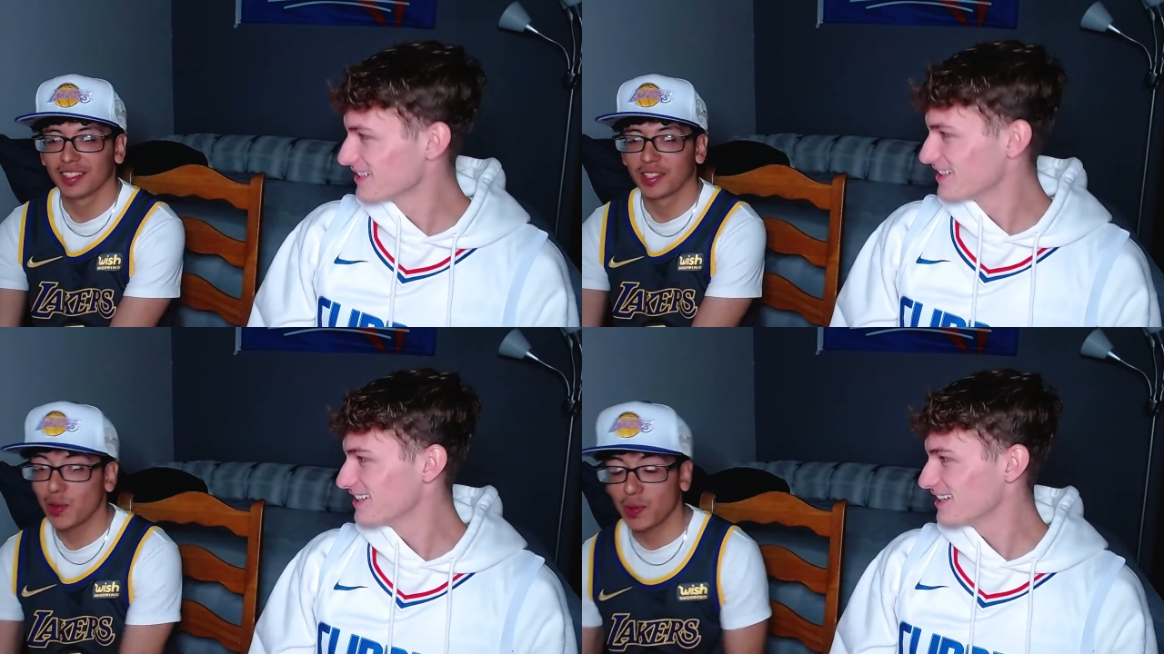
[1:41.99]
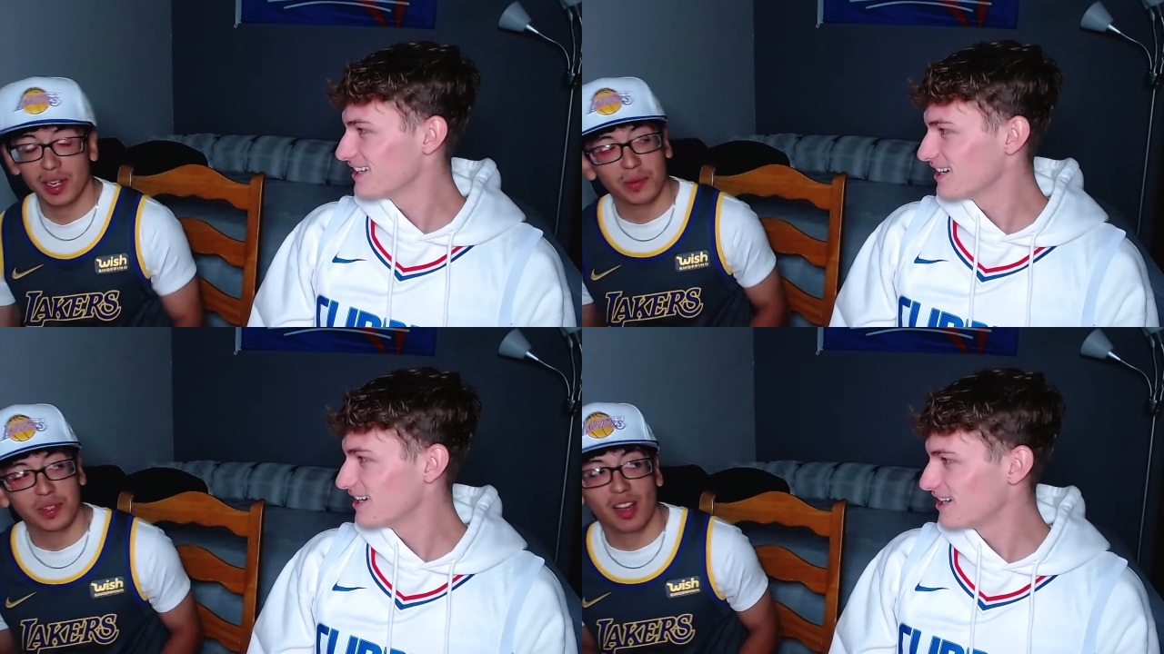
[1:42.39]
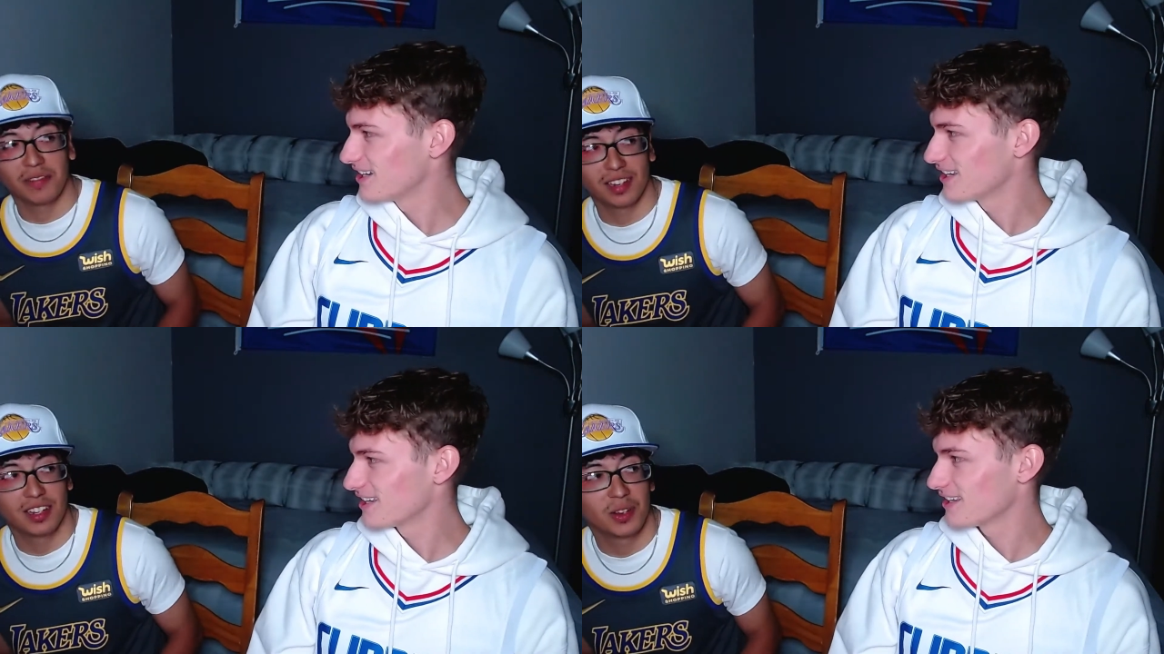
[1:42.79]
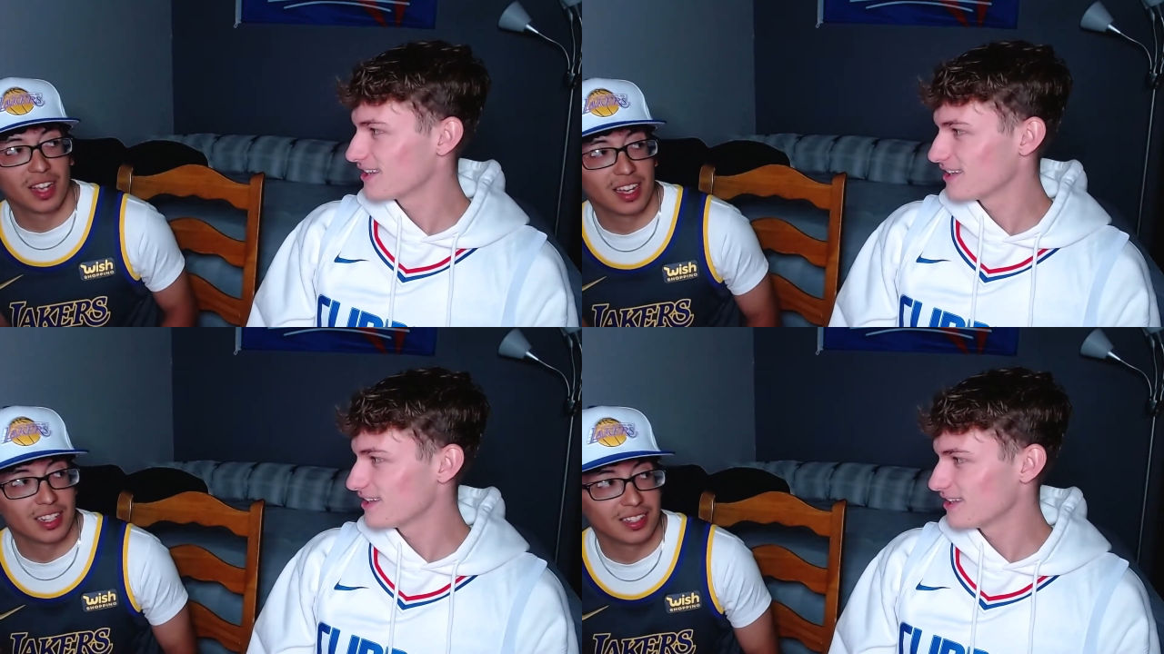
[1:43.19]
Speaker 1: 2020, I was confident, you
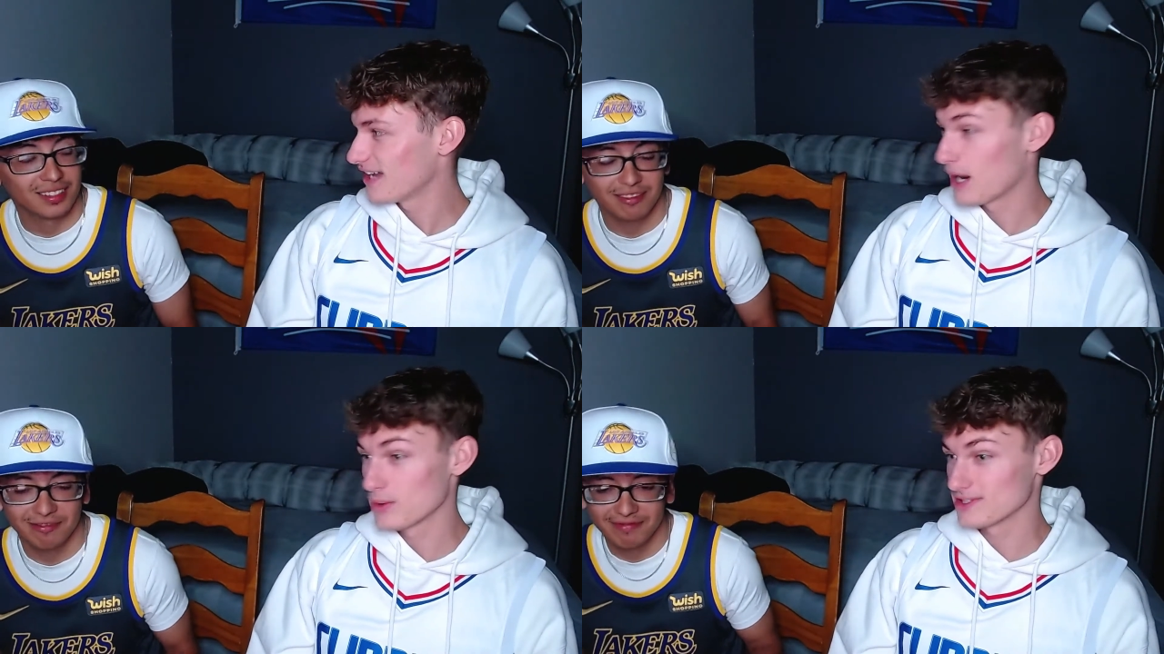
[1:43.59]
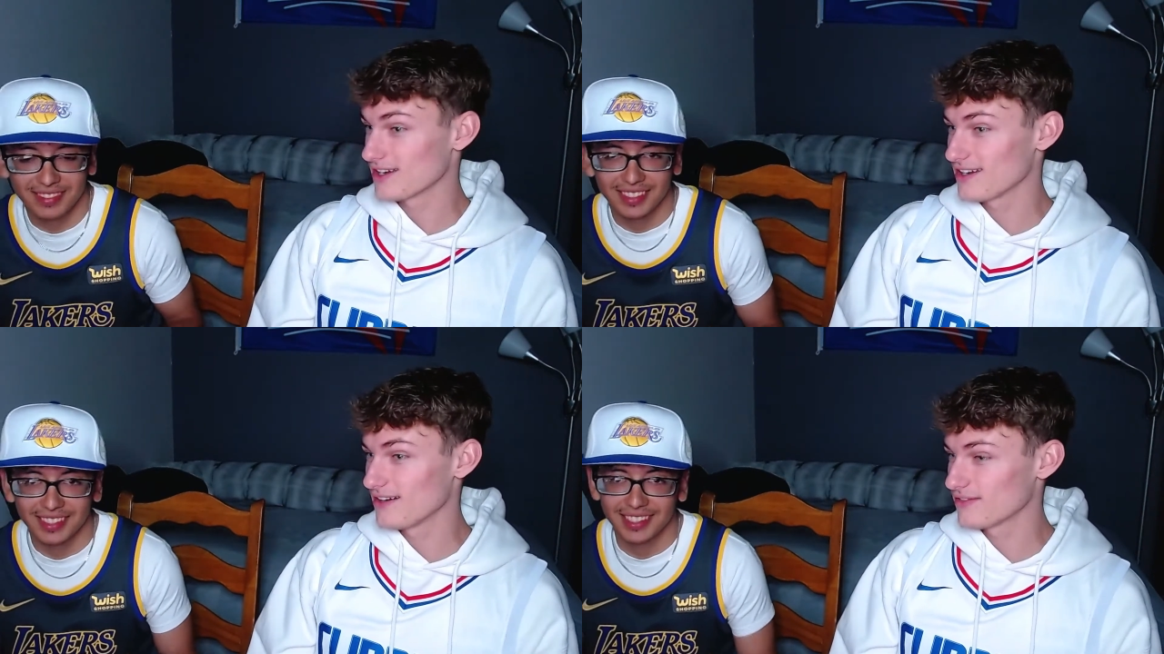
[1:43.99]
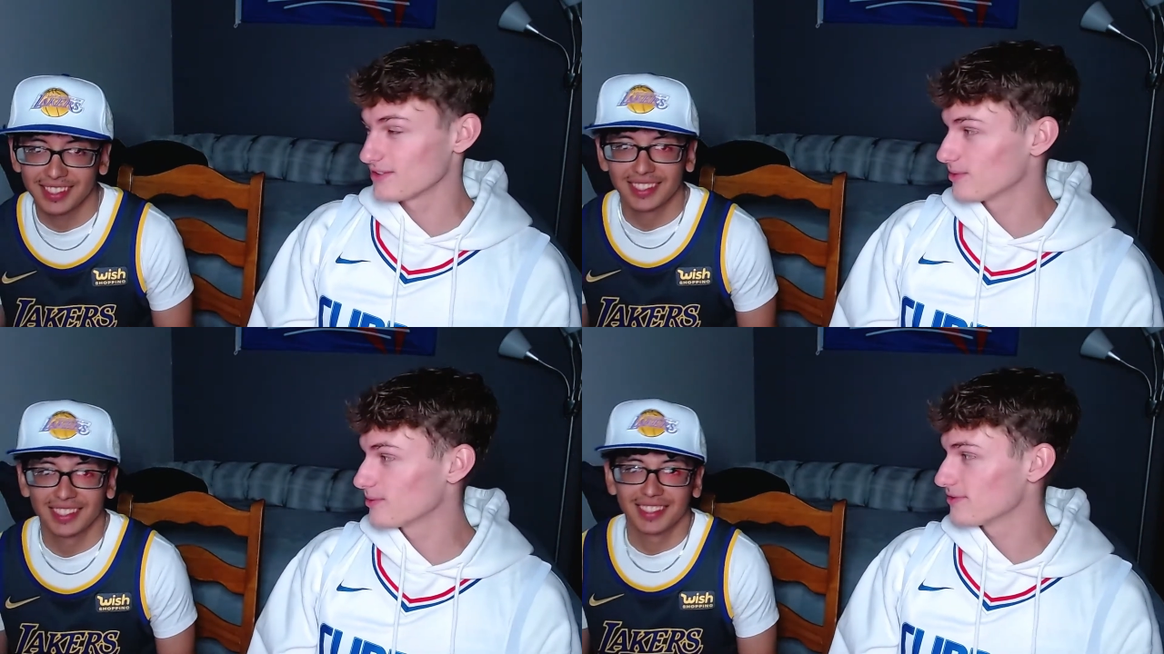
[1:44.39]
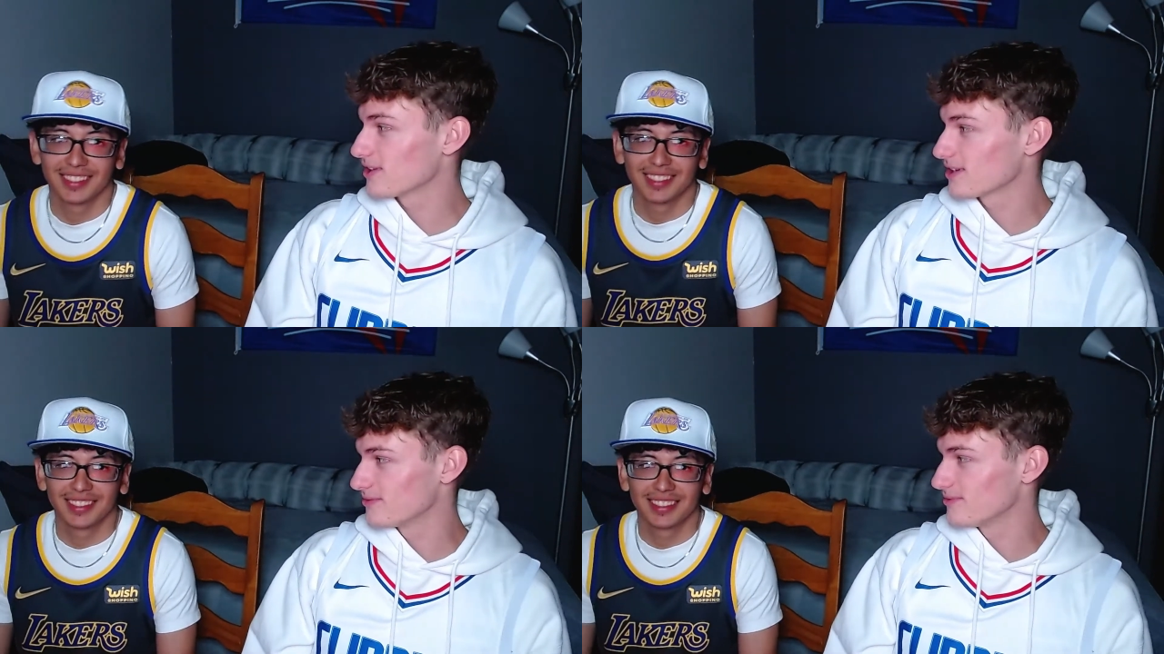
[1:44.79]
guys. I was not confident when we
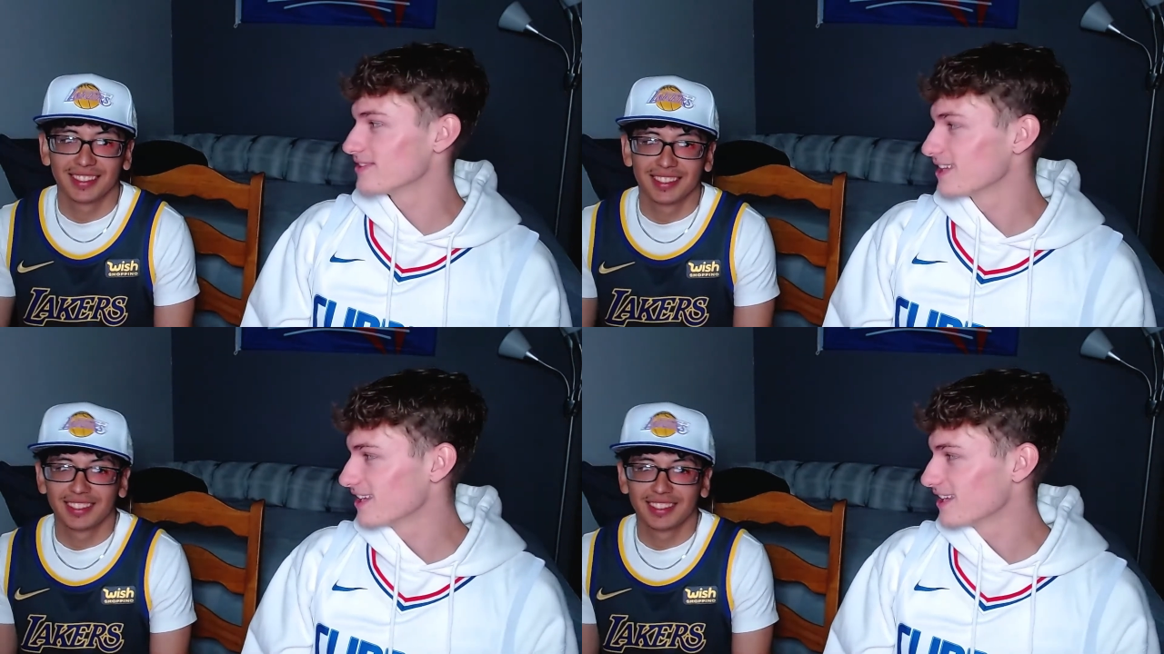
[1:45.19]
fucking